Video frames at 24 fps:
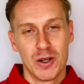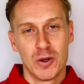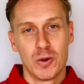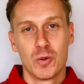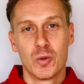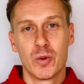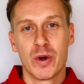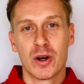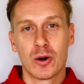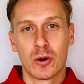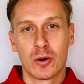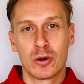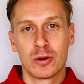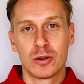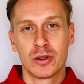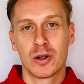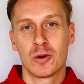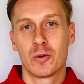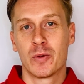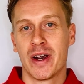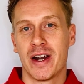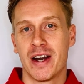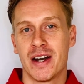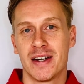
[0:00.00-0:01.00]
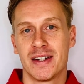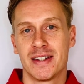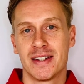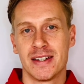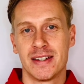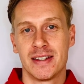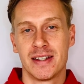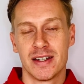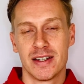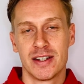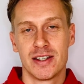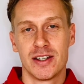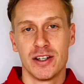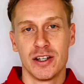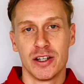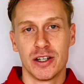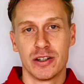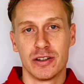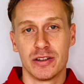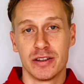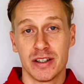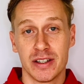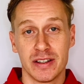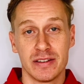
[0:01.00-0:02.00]
We're all aware that this
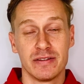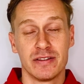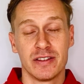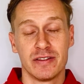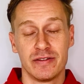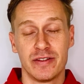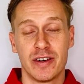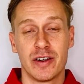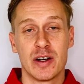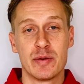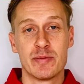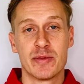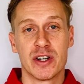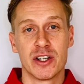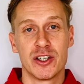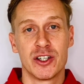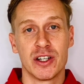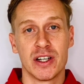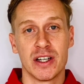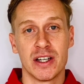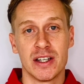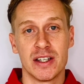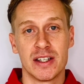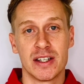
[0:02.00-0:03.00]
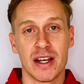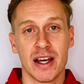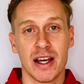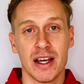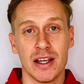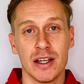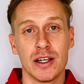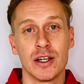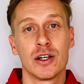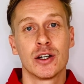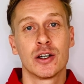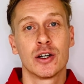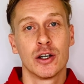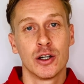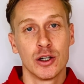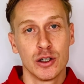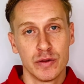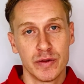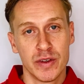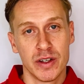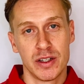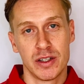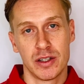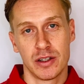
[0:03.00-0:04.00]
year very much is a
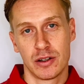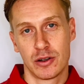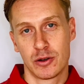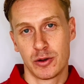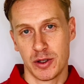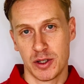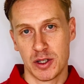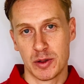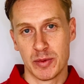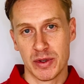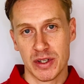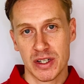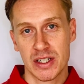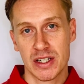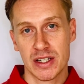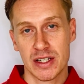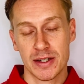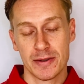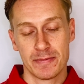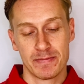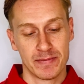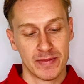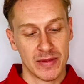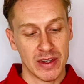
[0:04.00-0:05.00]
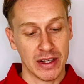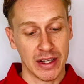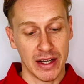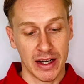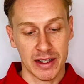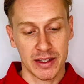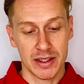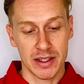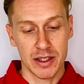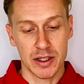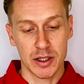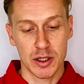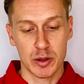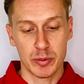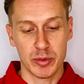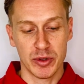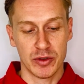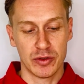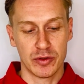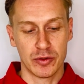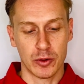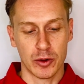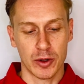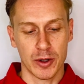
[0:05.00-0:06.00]
COVID Christmas, like the year
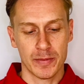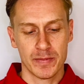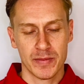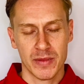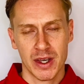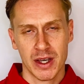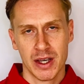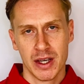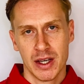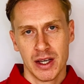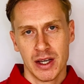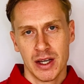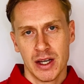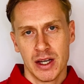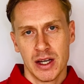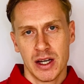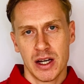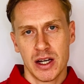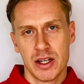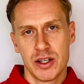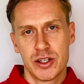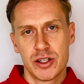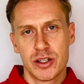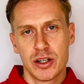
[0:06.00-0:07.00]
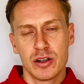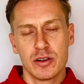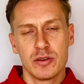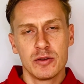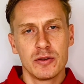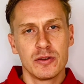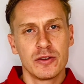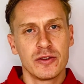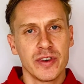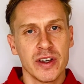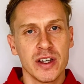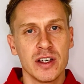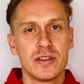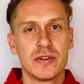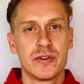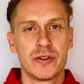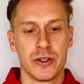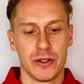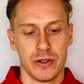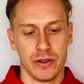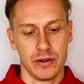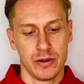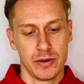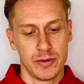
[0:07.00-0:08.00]
before. And so think
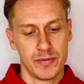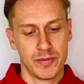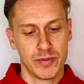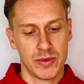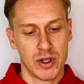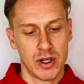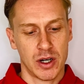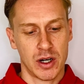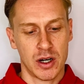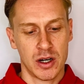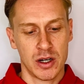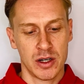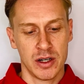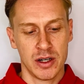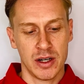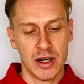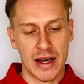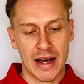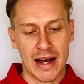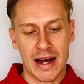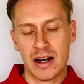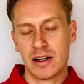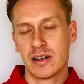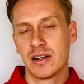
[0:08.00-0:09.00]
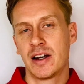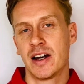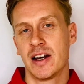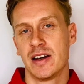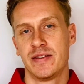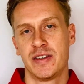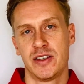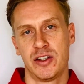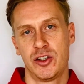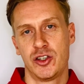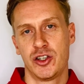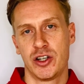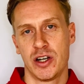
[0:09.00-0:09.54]
through on how life has